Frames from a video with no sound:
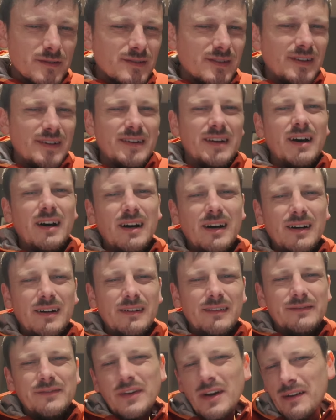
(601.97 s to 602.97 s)
like, nah,
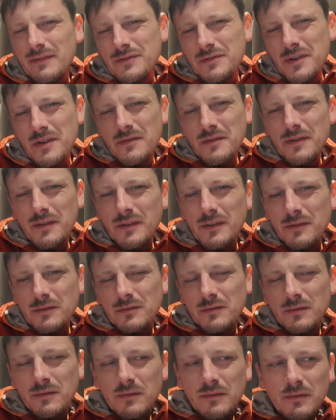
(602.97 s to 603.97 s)
I'm not after
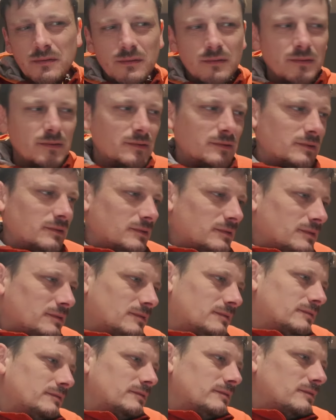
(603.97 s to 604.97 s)
alcohol.
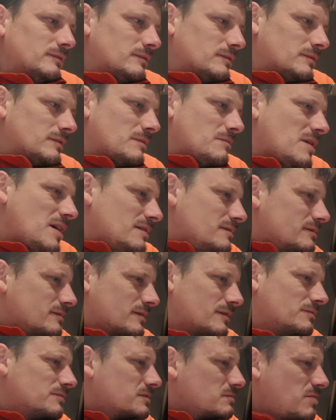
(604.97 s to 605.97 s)
So I might just
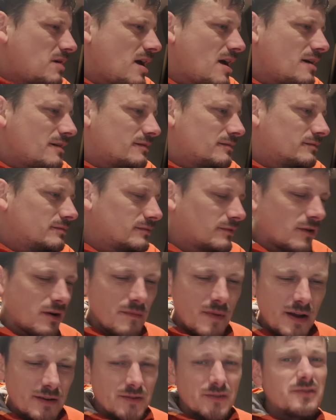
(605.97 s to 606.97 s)
go to bed. Or I
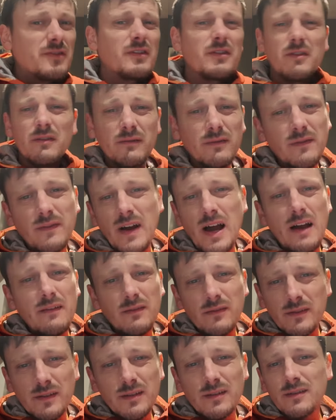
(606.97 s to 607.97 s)
might just drink another five
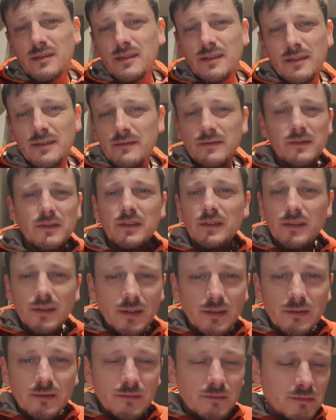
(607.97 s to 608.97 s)
of these. I don't fucking
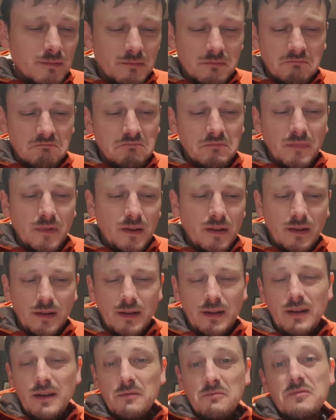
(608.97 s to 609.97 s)
know.
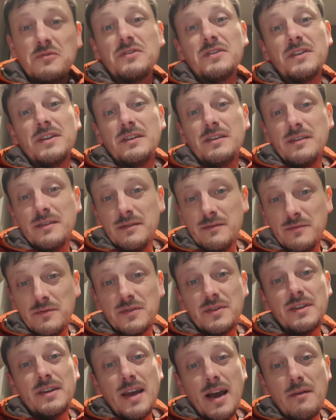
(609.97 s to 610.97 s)
We'll see. We'll
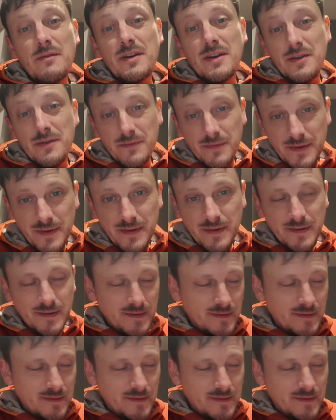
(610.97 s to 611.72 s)
see how it goes.